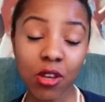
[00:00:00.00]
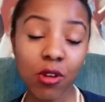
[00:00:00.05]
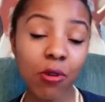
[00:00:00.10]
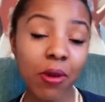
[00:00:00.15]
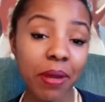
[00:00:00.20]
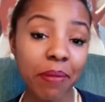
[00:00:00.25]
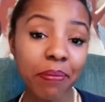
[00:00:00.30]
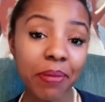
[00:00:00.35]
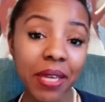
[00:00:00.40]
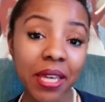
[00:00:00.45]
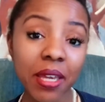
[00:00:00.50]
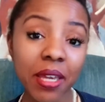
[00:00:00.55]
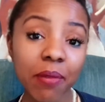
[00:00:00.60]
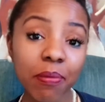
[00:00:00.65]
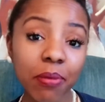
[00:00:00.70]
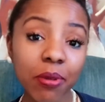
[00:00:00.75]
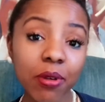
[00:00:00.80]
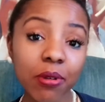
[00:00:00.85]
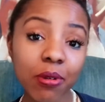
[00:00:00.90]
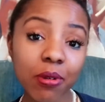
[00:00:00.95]
So in
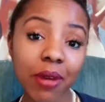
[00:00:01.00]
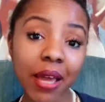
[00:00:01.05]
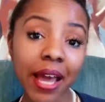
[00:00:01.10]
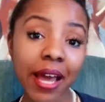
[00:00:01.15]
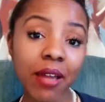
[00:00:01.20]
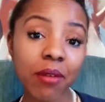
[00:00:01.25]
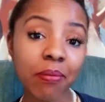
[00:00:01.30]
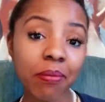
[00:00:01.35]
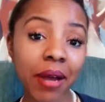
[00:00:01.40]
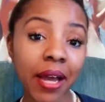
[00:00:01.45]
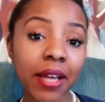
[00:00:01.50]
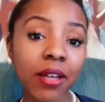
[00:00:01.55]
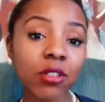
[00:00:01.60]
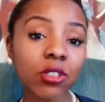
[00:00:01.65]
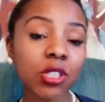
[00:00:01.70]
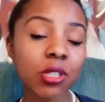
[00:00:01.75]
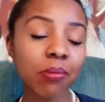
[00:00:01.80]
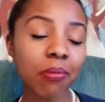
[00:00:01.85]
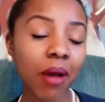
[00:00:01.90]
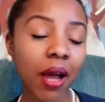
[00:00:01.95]
people who had
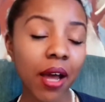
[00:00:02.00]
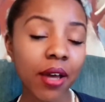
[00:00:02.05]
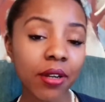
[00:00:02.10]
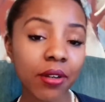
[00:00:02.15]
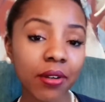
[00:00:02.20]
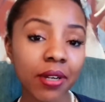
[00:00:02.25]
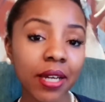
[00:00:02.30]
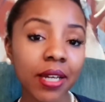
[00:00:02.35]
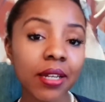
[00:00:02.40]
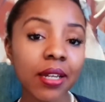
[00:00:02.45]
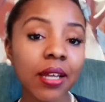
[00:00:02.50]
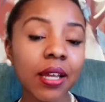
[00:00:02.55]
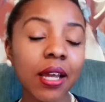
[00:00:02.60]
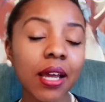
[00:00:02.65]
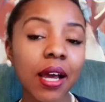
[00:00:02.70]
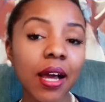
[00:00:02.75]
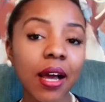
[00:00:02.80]
mild to moderate